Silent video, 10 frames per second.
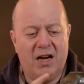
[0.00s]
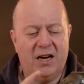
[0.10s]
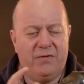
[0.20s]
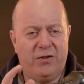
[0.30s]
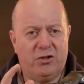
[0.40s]

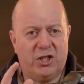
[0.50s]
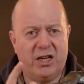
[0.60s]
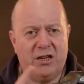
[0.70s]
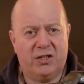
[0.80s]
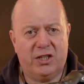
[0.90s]
And if you
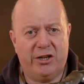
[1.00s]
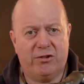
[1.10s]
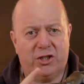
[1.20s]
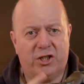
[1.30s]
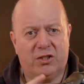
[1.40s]
see
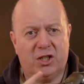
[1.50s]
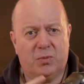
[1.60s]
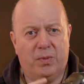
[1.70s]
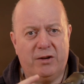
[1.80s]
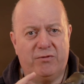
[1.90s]
your shutter
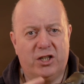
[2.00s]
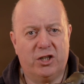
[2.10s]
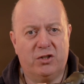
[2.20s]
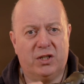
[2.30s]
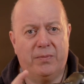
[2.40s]
speed
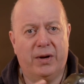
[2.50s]
reducing